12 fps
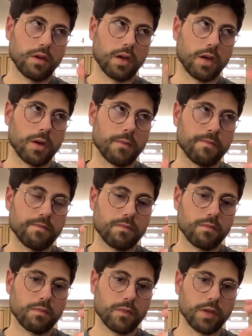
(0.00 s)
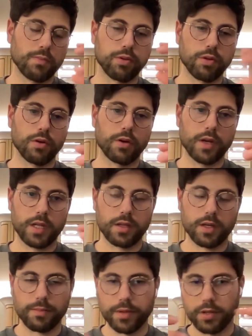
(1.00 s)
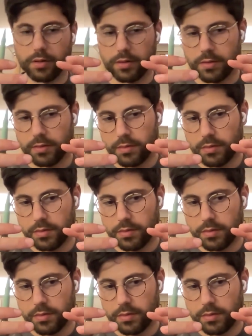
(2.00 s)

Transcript: um, deploy and like build